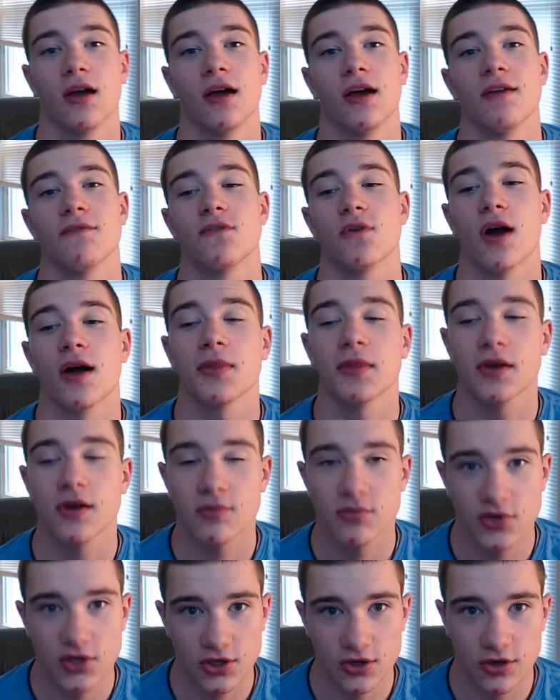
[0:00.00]
If you're on the
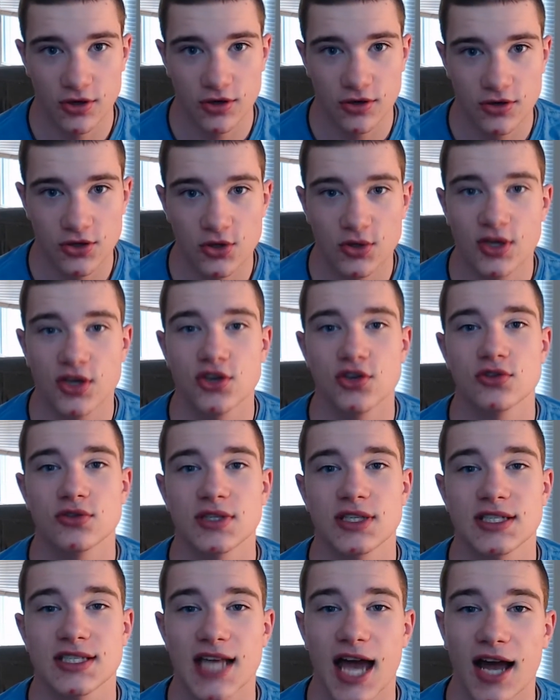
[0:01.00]
computer, you can use
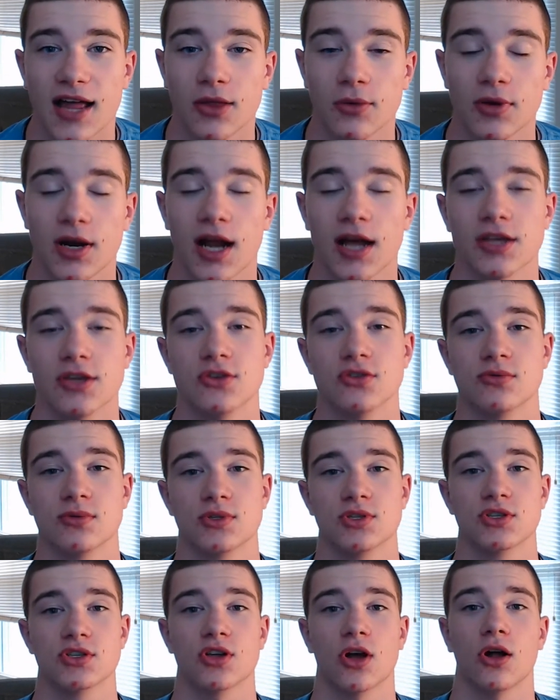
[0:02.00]
exactly what I use, which
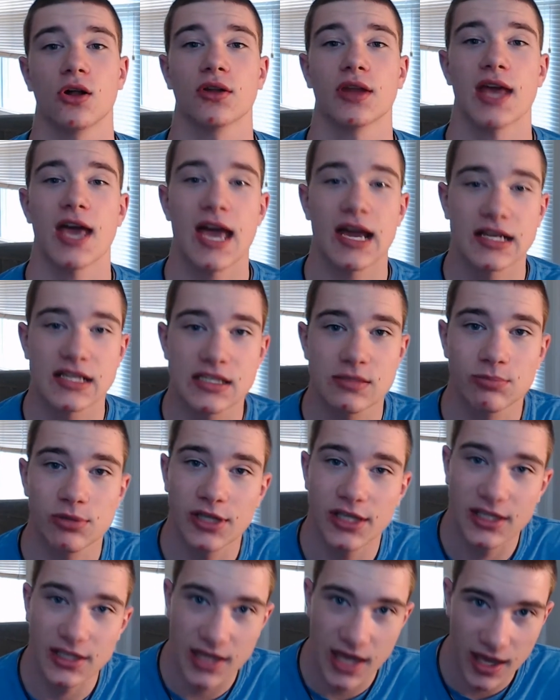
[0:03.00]
is called
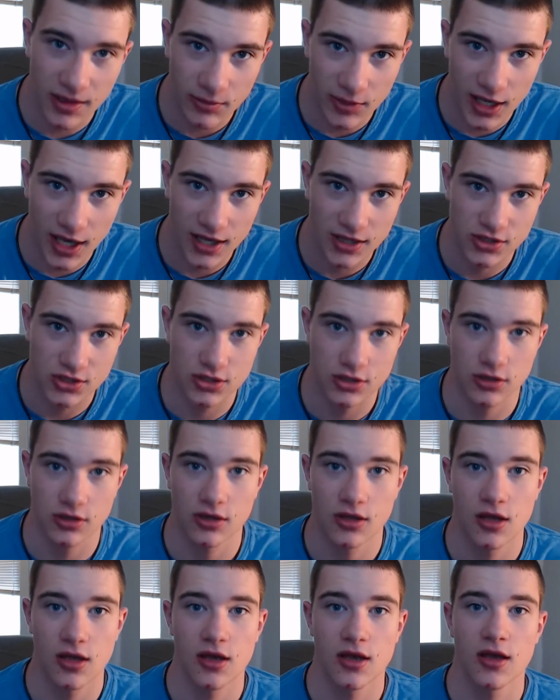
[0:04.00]
XSplit Gamecaster.
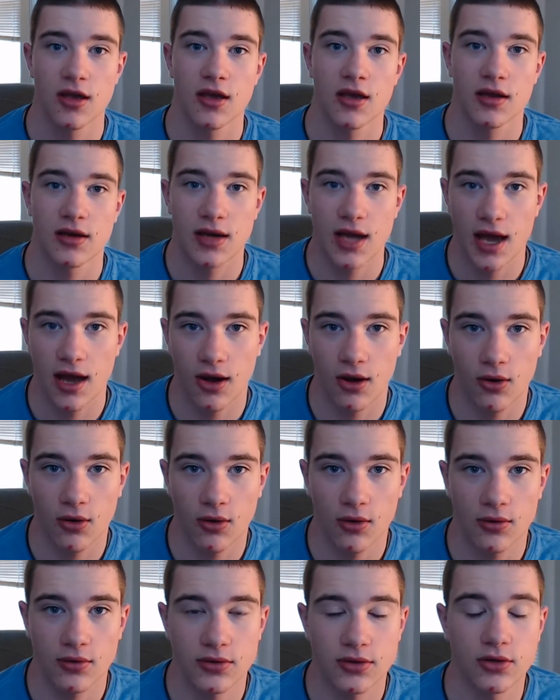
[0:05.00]

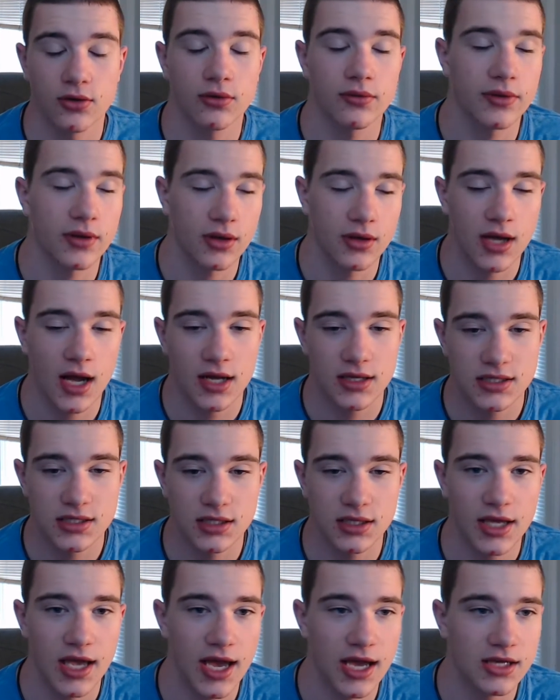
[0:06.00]
Now, they'll
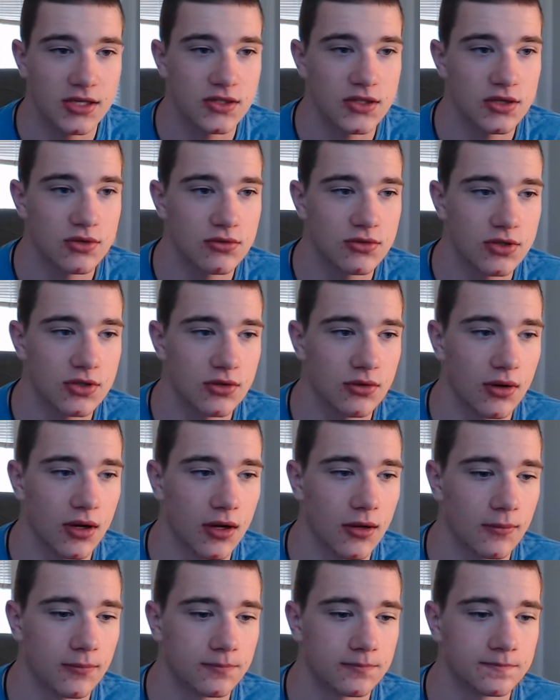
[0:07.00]
constantly ask you
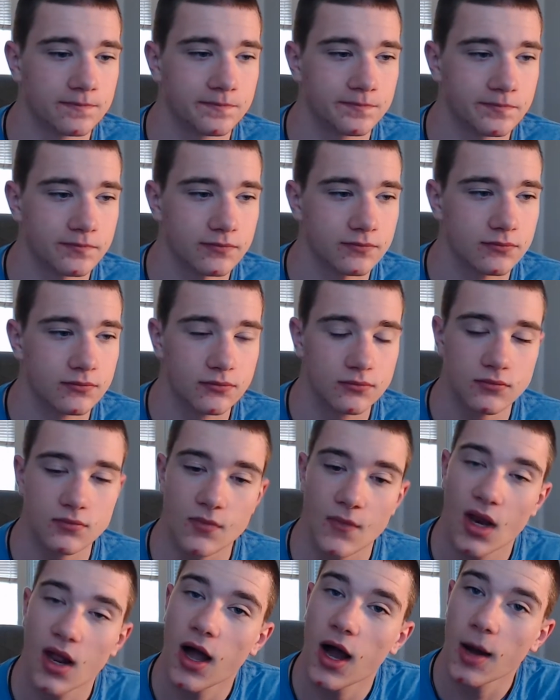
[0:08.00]
to
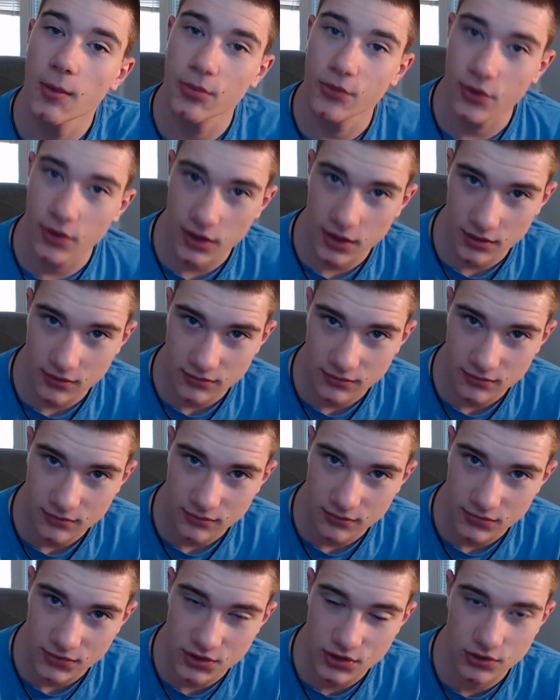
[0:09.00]
upgrade
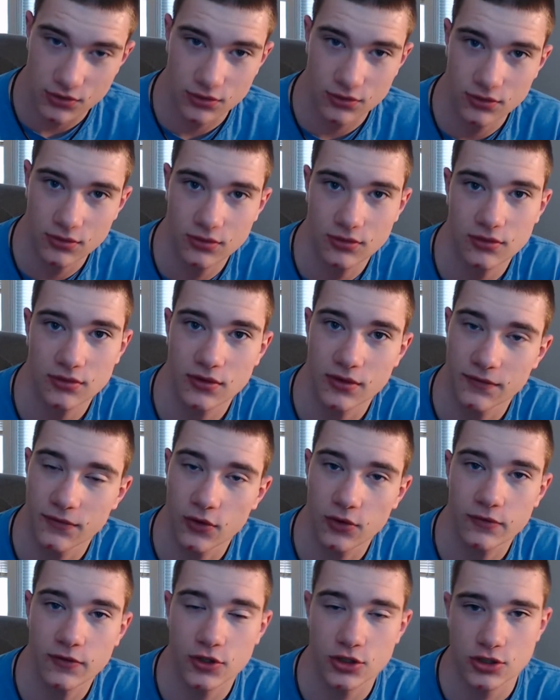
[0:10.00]
to the
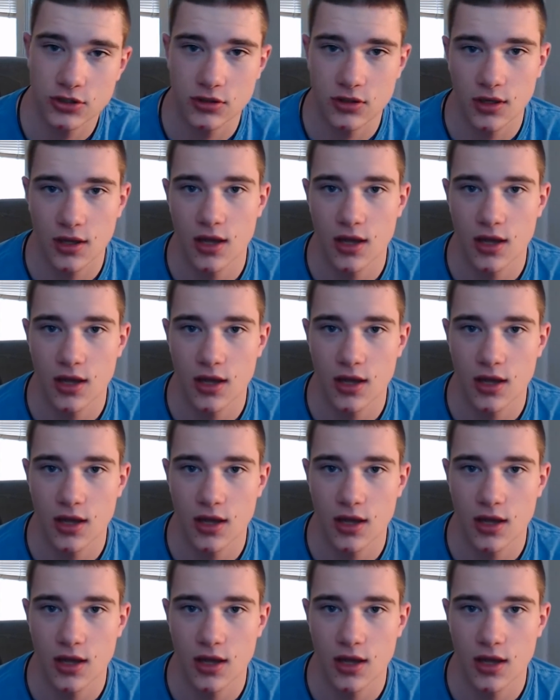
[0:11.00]
full version,